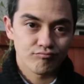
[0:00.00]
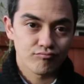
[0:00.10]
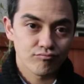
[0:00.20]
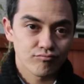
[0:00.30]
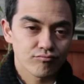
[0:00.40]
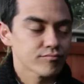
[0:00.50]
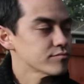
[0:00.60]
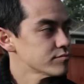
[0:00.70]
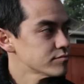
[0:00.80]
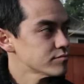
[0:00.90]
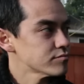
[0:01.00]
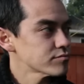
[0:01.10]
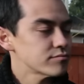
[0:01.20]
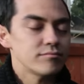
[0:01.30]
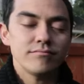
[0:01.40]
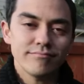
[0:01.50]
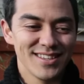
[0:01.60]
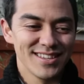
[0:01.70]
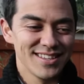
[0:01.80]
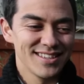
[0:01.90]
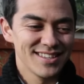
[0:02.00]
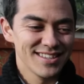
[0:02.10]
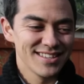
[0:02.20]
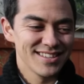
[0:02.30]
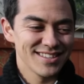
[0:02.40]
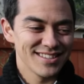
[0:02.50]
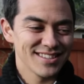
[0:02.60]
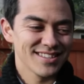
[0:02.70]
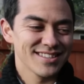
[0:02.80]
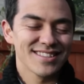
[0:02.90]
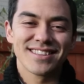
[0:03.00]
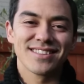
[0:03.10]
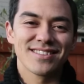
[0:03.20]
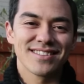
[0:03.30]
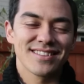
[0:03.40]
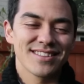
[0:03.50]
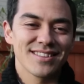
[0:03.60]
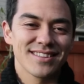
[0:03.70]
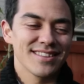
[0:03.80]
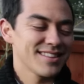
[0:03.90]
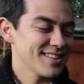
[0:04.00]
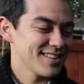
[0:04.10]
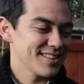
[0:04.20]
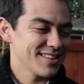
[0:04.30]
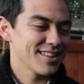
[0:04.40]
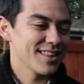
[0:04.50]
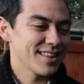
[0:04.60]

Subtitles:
This person isn't speaking.